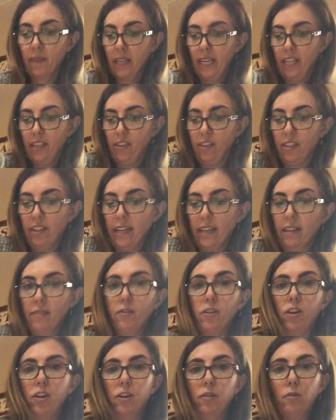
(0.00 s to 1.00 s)
And you kind of
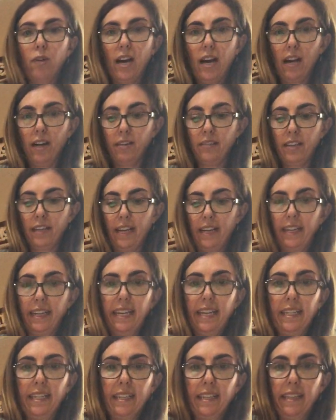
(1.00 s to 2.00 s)
go around and
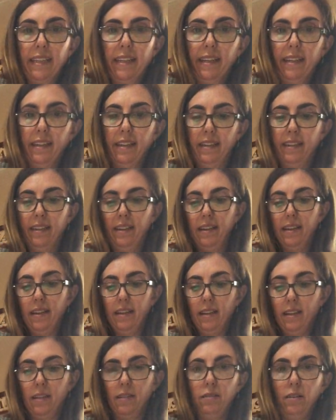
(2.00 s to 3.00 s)
in,
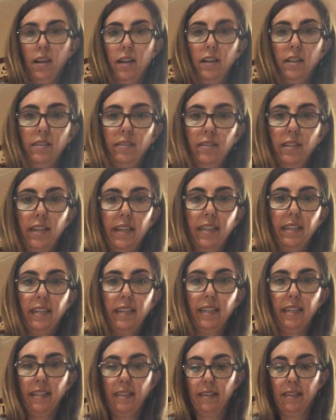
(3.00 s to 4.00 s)
around and
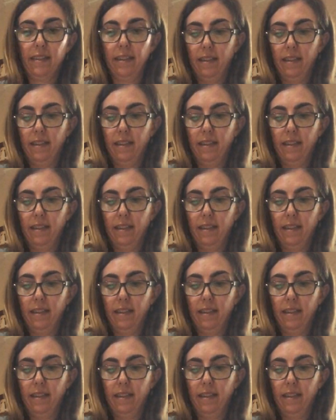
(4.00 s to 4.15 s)
in.